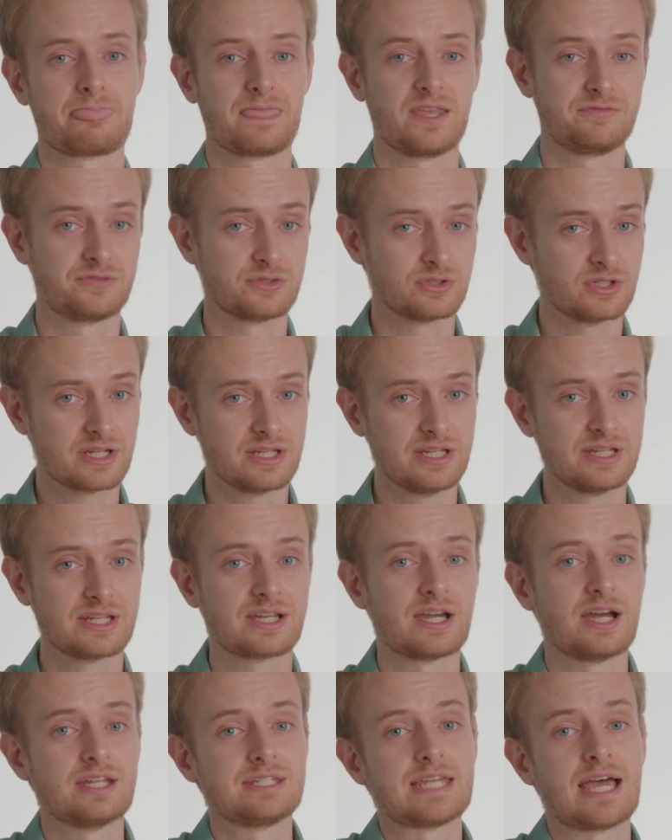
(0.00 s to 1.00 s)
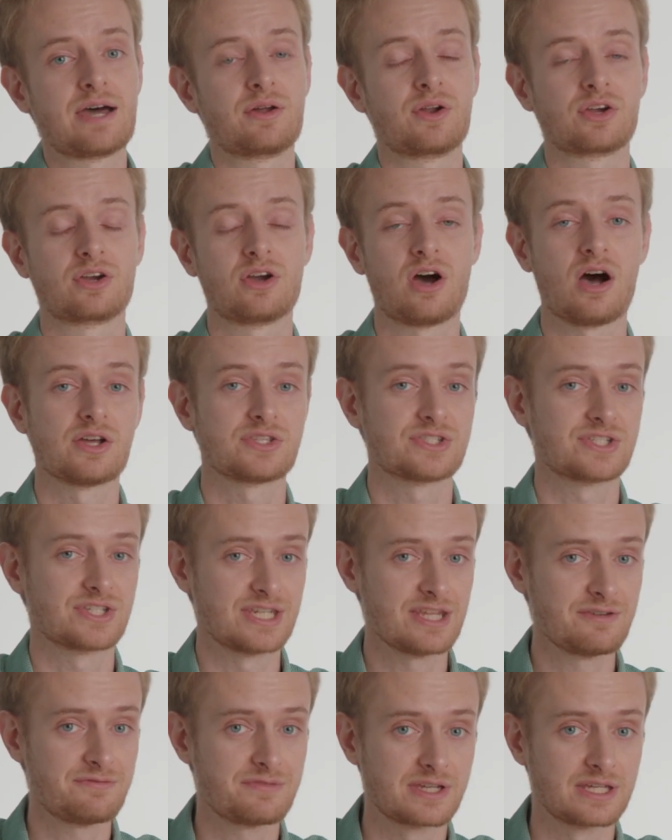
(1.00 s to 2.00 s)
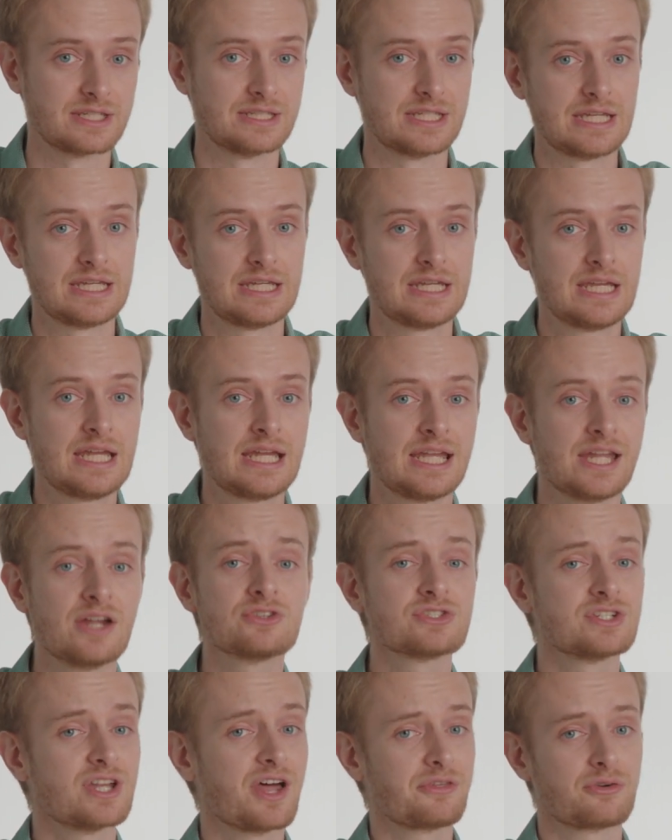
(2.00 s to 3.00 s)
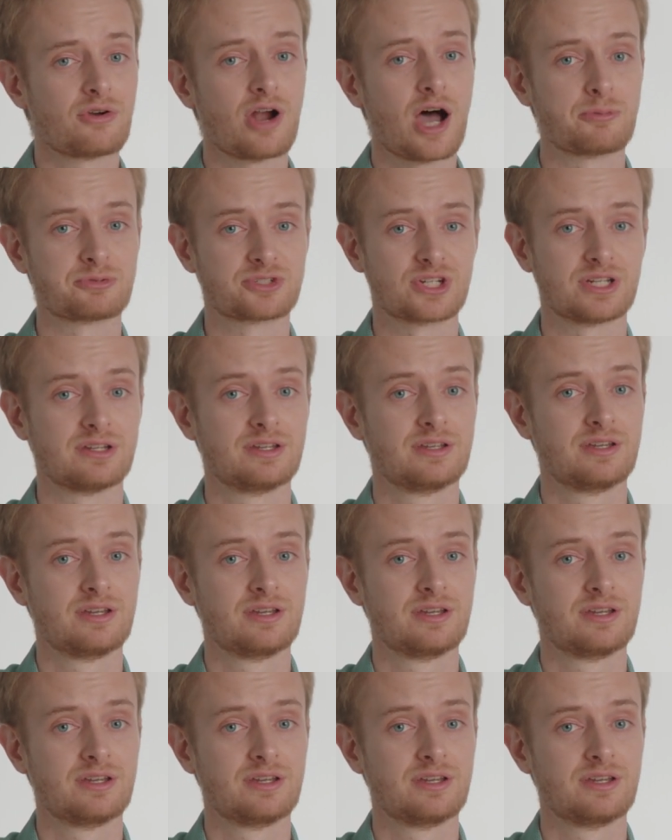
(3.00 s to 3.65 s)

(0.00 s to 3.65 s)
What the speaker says: If you're looking to cut down on costs significantly, here's another option.